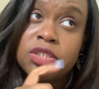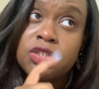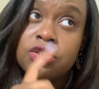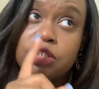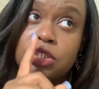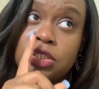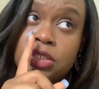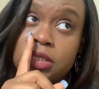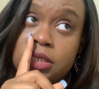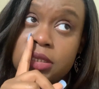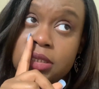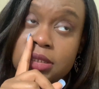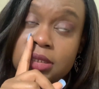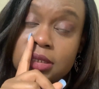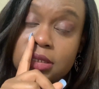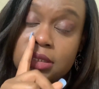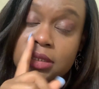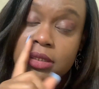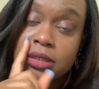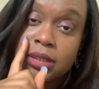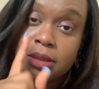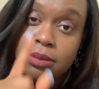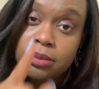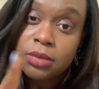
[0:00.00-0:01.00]
She is
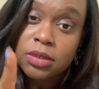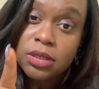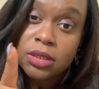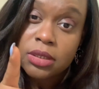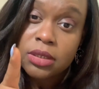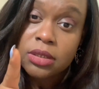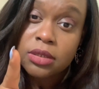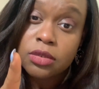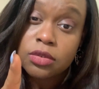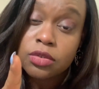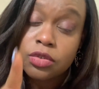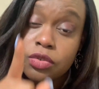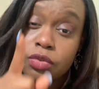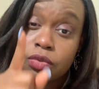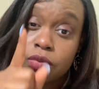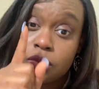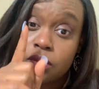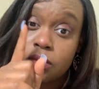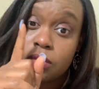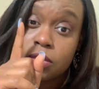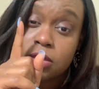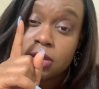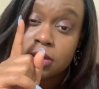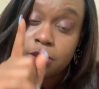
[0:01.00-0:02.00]
attempting
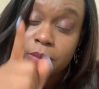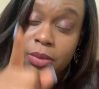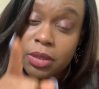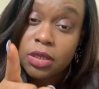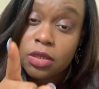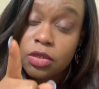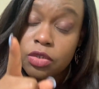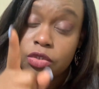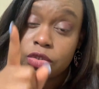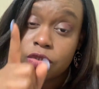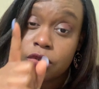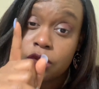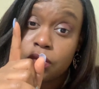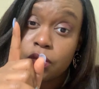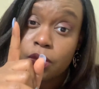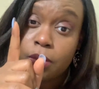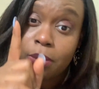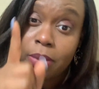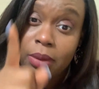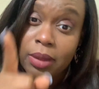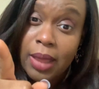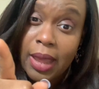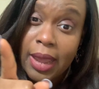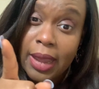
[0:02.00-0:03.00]
to speak to
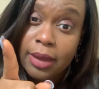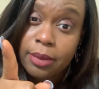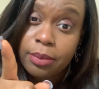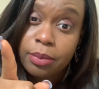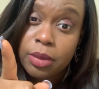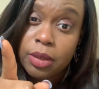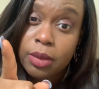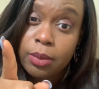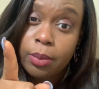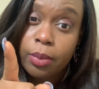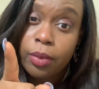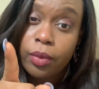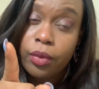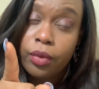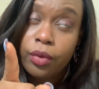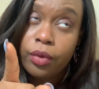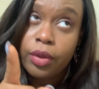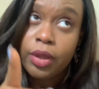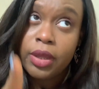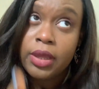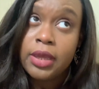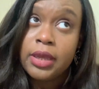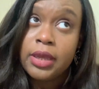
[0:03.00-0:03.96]
Black people